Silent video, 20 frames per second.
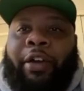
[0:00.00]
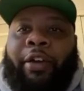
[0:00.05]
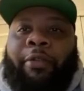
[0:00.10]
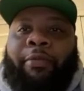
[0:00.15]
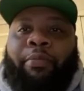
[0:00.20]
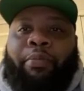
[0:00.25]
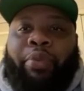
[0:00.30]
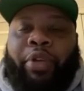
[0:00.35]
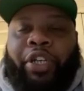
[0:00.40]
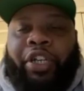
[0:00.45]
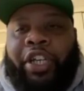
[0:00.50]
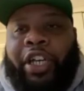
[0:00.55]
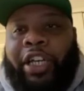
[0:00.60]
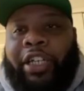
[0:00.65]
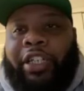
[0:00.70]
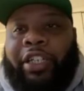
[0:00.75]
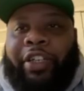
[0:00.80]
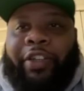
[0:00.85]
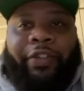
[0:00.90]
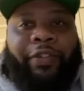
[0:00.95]

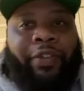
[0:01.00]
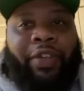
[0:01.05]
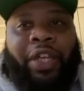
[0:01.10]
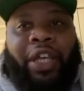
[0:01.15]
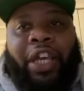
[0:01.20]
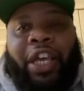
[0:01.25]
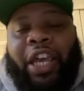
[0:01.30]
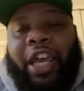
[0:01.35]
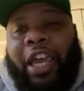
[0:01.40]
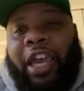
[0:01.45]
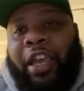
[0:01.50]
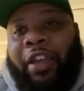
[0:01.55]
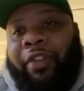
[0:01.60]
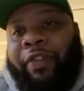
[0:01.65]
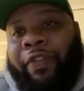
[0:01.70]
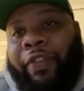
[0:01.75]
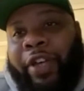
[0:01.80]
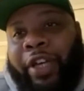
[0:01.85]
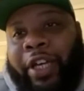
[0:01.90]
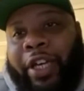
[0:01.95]
productive and
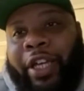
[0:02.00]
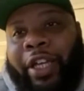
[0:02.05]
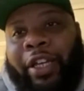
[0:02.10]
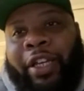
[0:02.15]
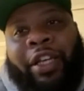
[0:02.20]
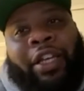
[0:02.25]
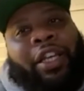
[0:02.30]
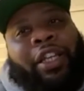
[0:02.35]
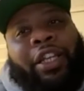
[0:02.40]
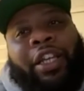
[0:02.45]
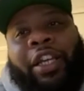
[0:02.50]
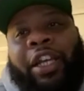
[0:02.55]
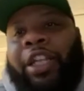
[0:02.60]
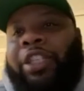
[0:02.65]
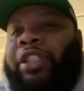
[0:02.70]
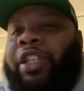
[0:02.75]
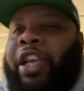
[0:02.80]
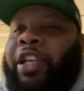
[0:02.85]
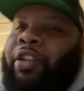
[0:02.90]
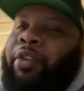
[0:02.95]
fun, then that's
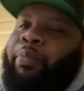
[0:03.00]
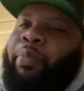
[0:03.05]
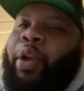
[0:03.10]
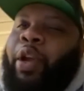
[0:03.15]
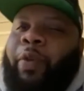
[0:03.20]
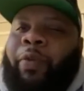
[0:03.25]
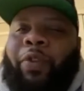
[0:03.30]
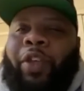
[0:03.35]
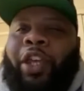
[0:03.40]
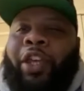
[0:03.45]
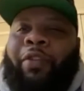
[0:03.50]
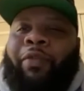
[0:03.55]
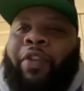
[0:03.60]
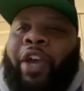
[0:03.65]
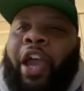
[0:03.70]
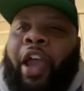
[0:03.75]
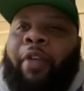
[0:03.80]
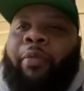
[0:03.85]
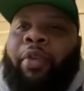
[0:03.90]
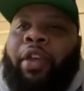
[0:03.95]
like the perfect
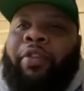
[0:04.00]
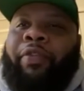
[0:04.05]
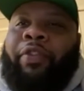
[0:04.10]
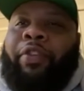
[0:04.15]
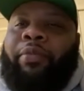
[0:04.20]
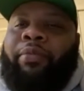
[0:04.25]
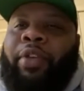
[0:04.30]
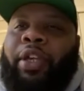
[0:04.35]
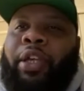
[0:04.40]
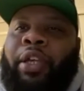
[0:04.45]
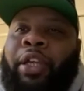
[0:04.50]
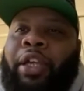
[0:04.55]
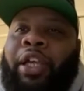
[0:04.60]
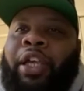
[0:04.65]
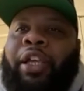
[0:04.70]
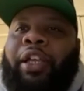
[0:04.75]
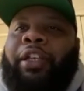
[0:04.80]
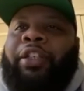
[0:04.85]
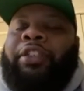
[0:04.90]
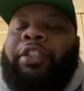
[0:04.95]
environment for me.
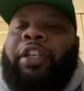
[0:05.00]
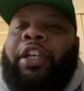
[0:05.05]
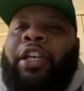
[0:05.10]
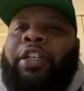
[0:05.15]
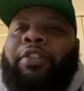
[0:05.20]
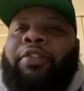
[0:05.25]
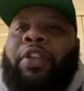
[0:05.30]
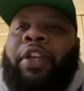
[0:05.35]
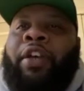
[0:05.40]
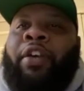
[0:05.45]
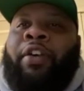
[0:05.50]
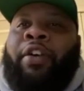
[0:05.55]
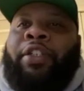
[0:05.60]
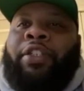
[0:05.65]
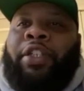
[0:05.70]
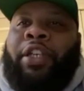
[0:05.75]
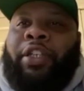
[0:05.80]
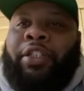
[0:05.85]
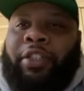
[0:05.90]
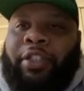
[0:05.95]
And so that's what I always
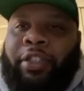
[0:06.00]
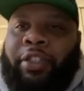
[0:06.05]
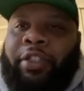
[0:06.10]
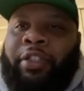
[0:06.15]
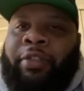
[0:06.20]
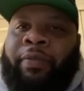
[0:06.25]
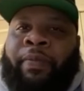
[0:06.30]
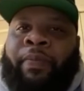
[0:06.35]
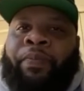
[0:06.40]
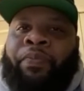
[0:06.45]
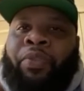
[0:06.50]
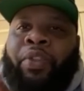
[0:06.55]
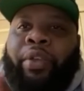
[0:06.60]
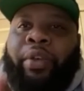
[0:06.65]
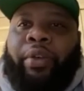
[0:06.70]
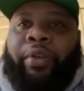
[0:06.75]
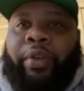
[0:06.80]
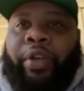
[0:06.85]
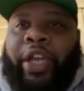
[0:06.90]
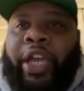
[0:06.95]
like to
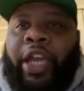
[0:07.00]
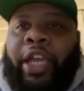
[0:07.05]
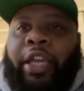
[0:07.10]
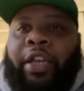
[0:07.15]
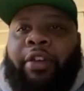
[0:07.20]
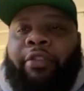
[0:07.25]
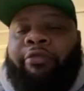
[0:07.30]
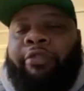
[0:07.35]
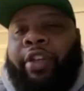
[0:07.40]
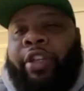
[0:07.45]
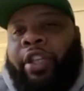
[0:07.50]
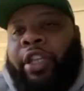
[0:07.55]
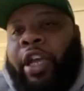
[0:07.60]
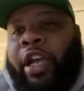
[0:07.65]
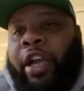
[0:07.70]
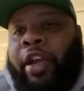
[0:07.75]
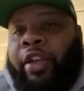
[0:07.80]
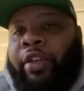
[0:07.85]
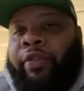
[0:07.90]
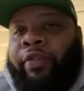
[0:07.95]
create with our
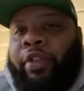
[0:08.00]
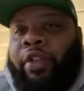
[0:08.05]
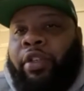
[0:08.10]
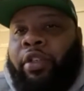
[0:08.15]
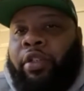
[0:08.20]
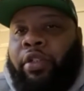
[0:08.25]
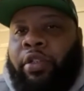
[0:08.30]
events.